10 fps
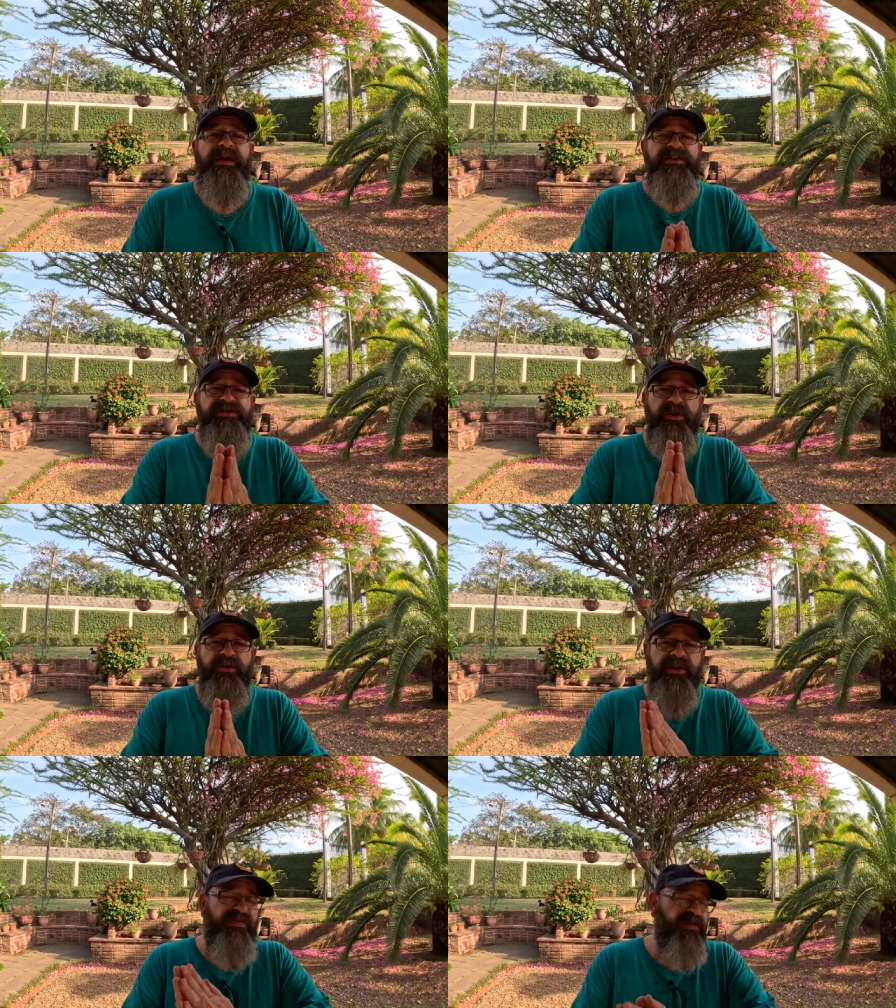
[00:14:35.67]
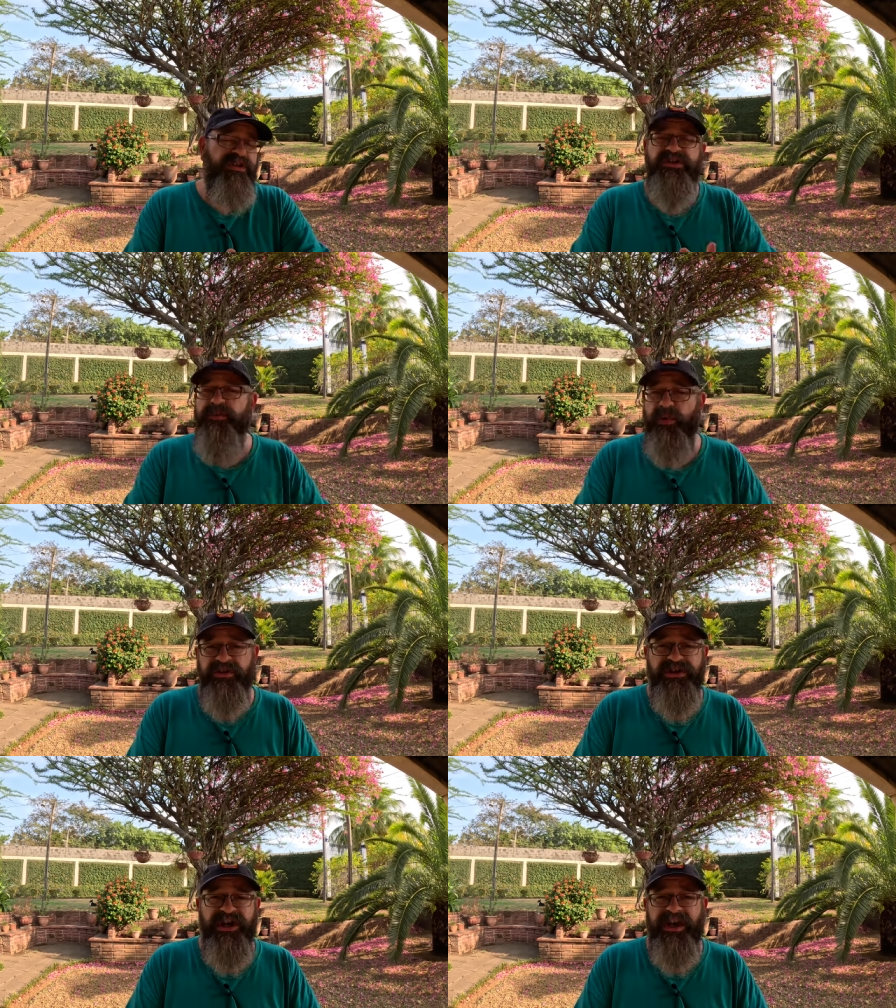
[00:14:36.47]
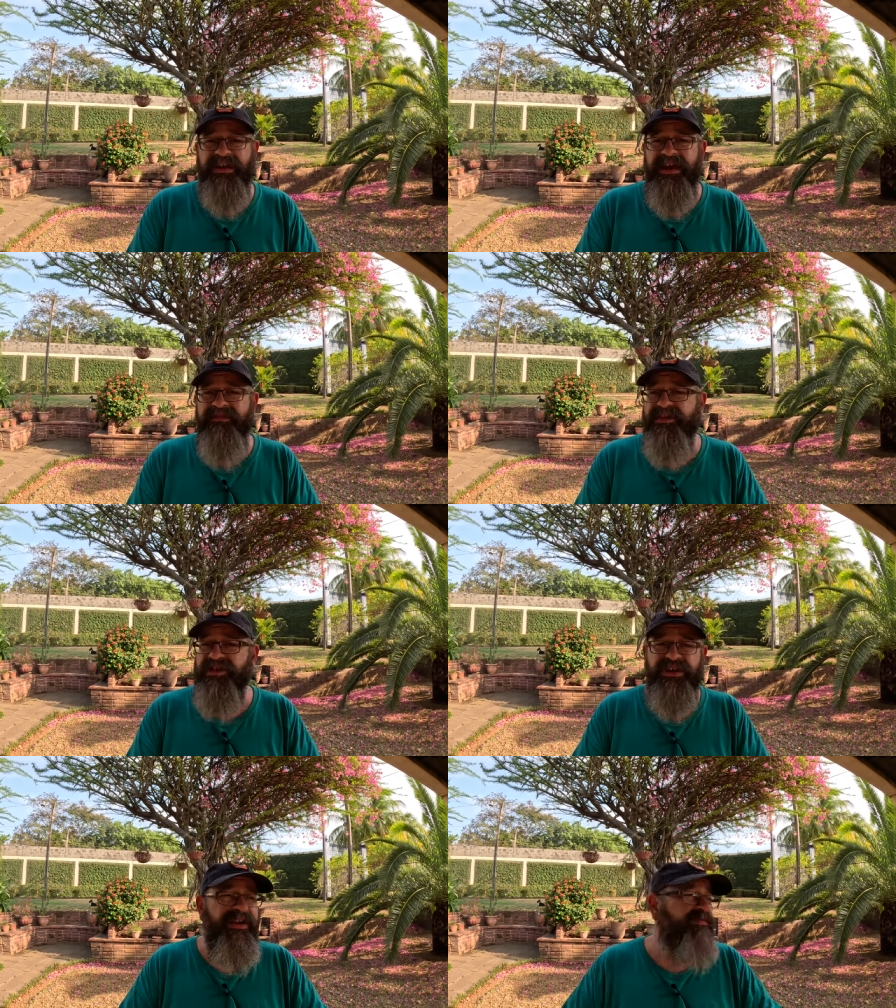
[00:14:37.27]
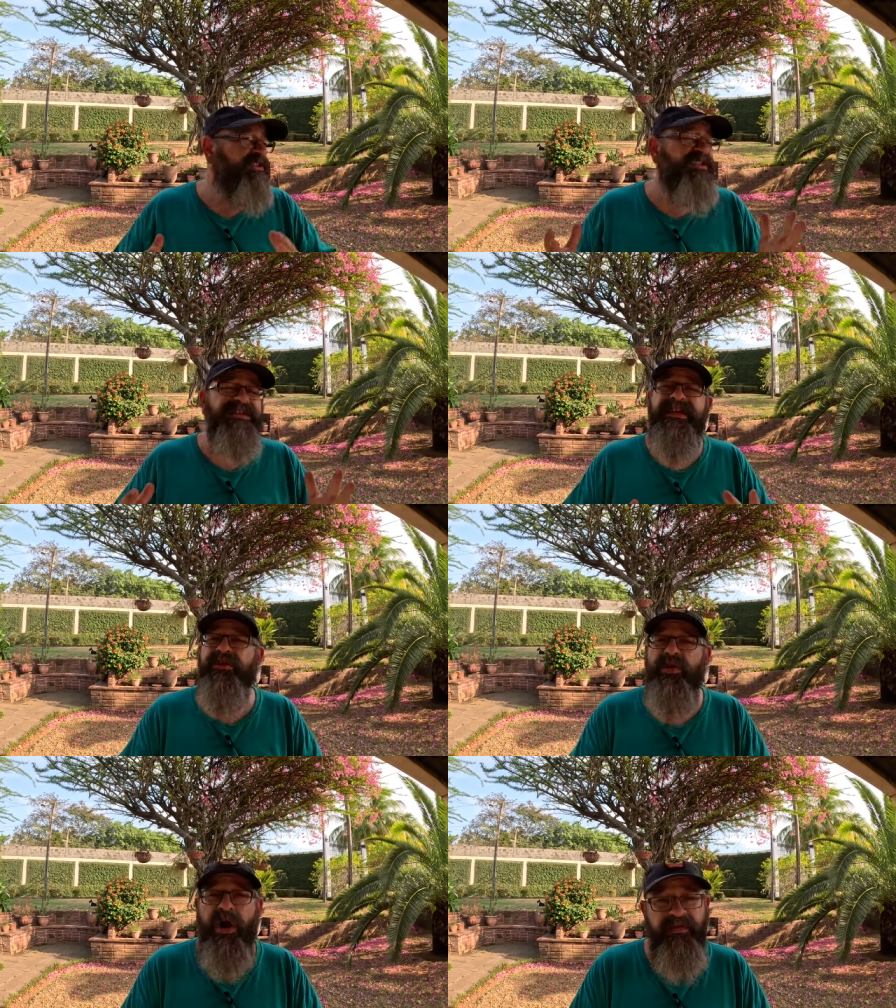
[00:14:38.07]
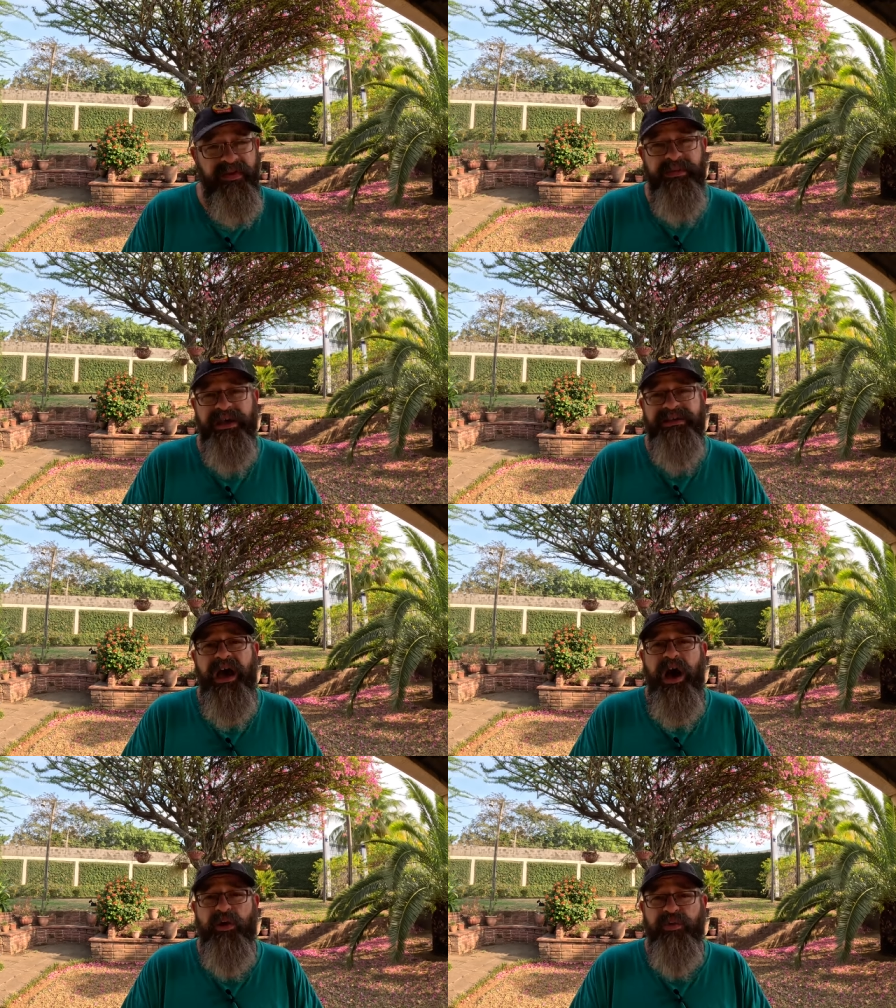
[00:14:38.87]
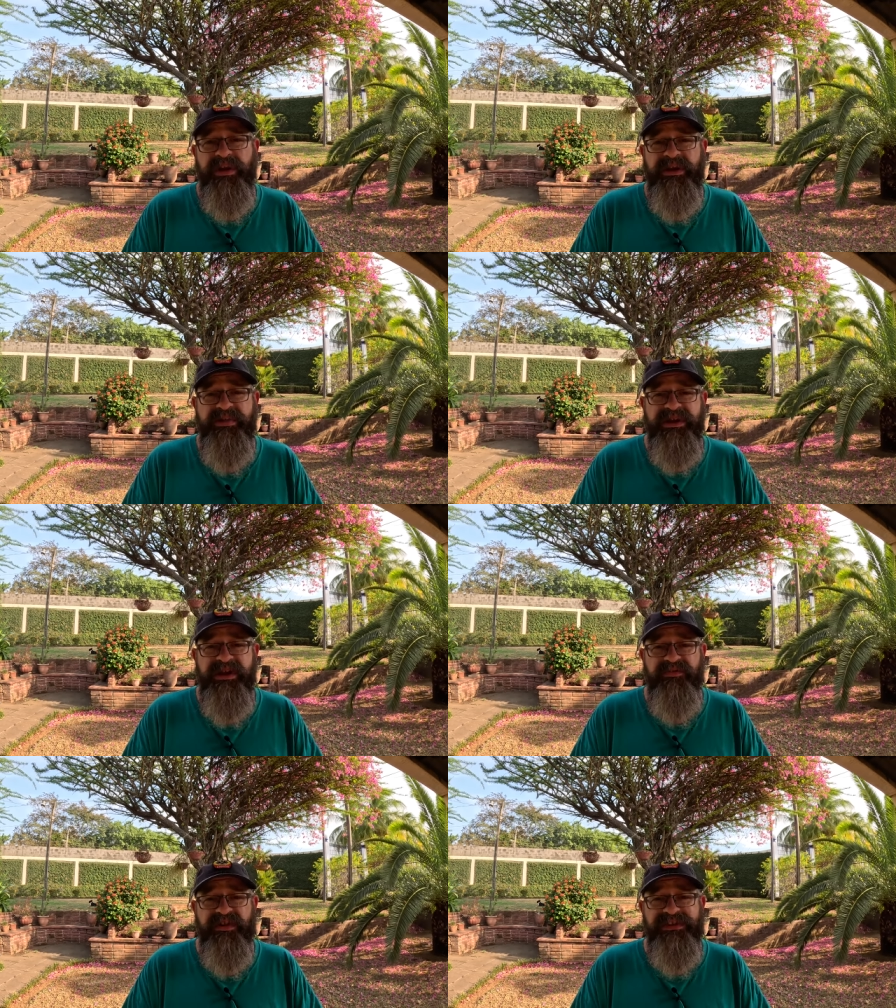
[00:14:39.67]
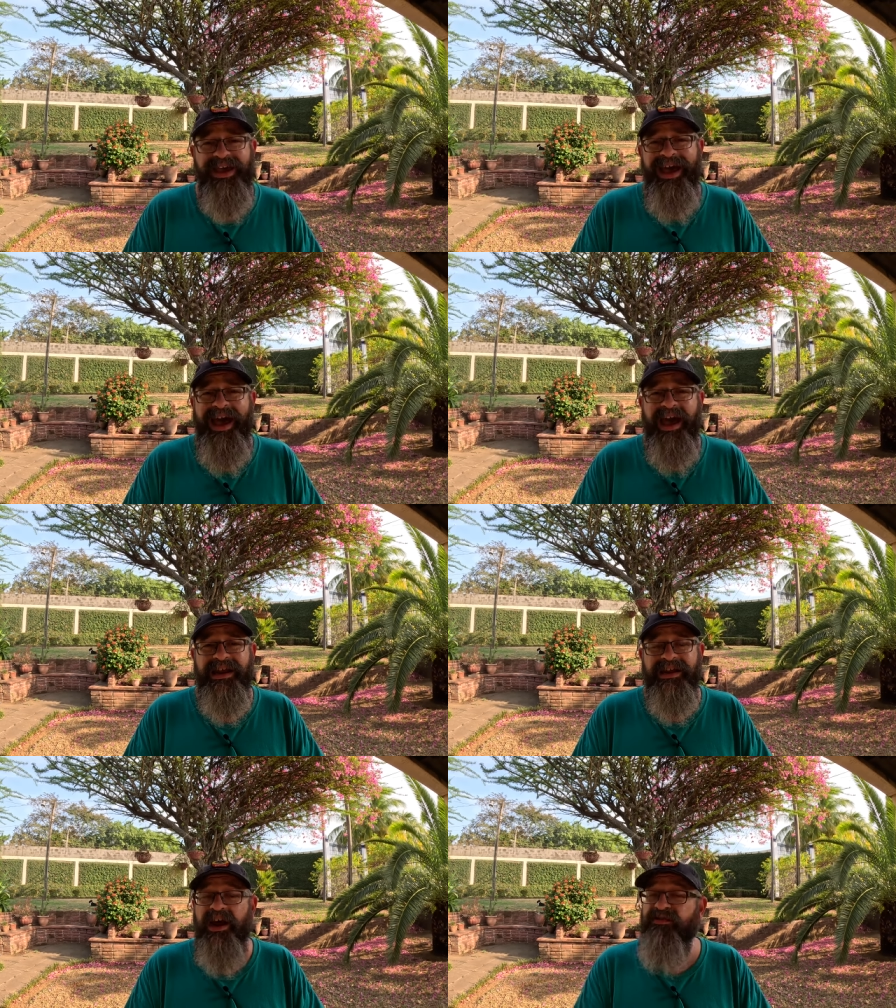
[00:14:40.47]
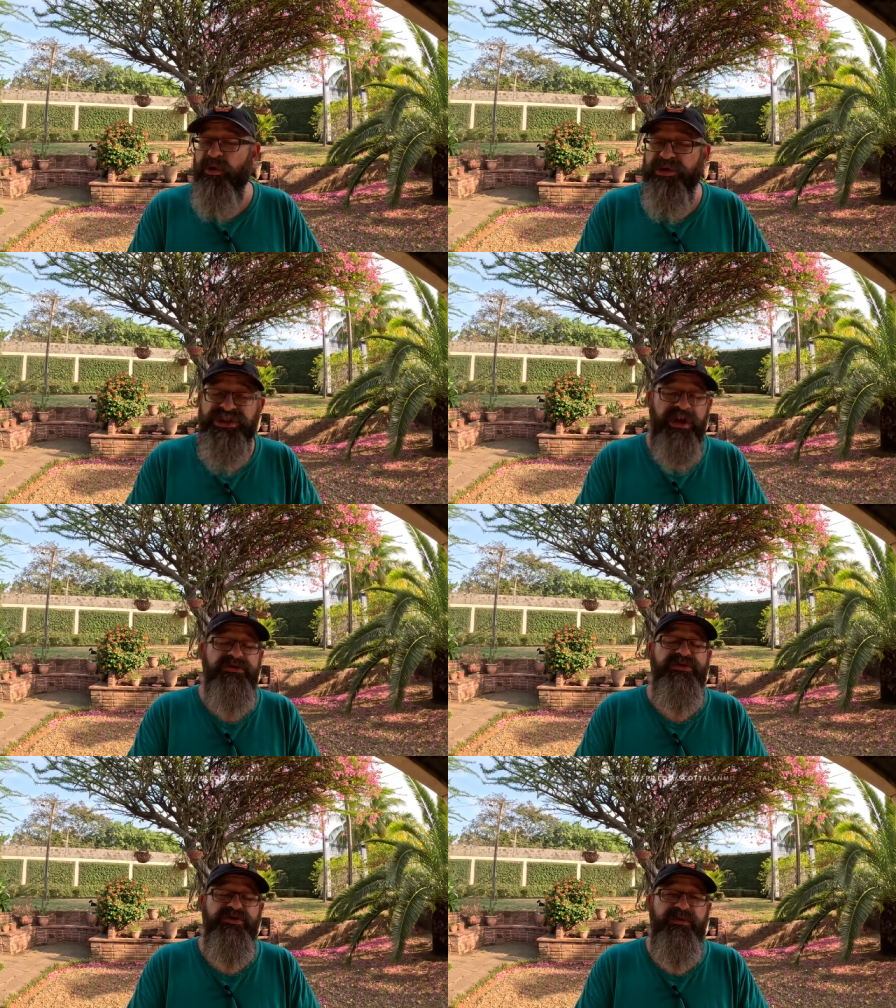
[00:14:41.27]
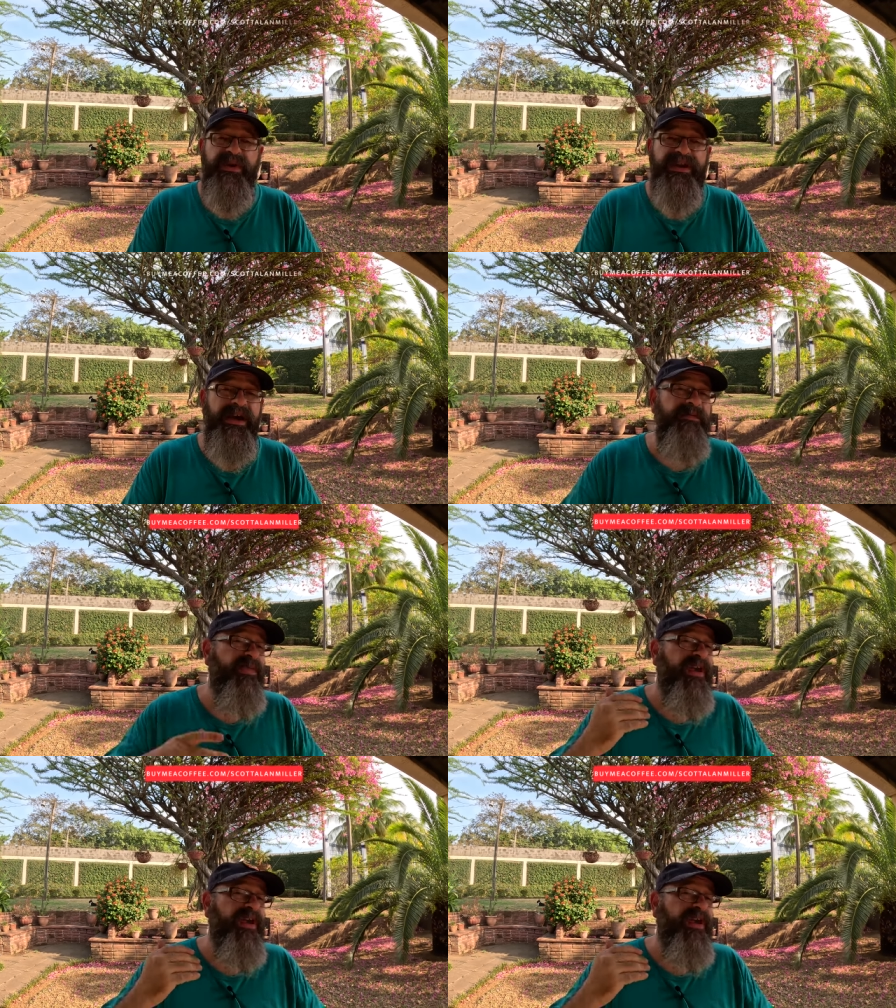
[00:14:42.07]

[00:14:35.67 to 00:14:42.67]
So if you could support the channel, even in, even just a single coffee makes a really big difference. And uh, of course, share in social media,